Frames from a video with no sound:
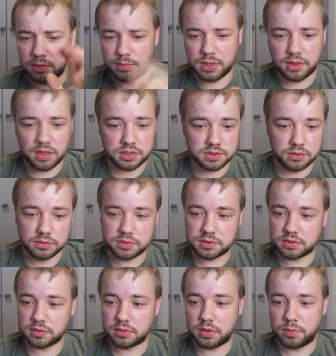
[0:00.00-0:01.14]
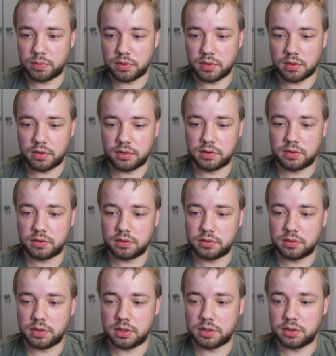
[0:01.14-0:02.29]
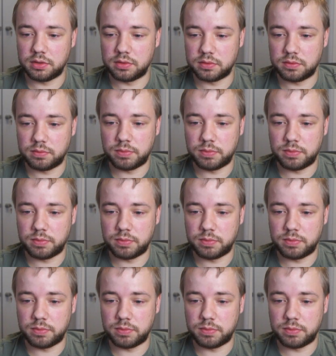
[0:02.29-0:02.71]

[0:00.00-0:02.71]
But that's not so important. I can go